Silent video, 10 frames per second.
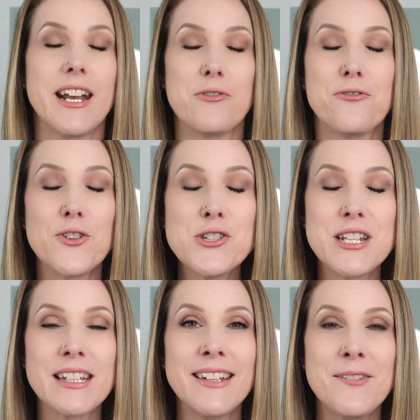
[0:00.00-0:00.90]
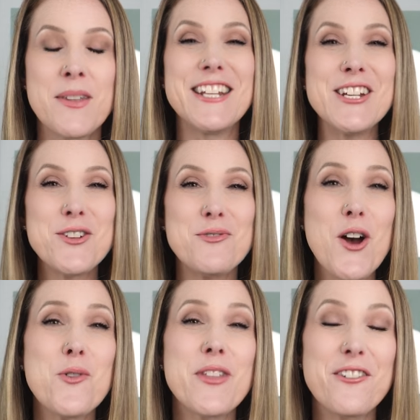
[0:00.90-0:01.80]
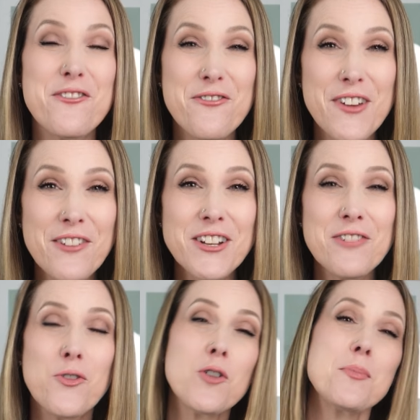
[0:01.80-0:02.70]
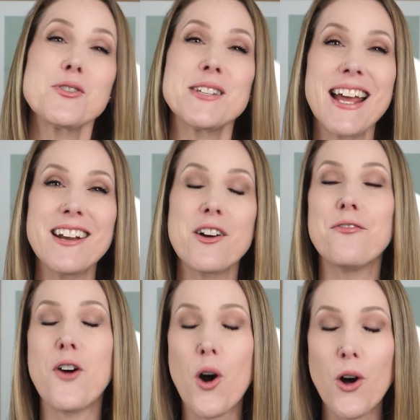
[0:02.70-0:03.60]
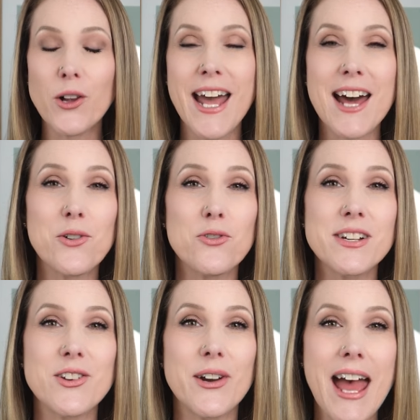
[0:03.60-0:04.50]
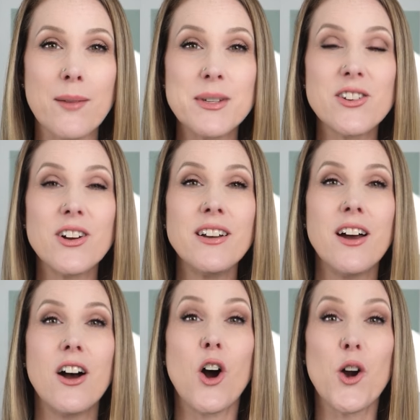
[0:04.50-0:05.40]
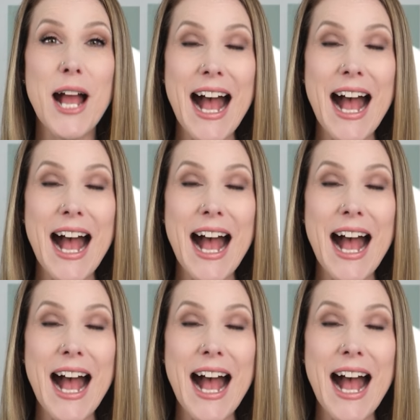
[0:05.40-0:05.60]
Now, firstly, did you know that 54% of all categories on Amazon are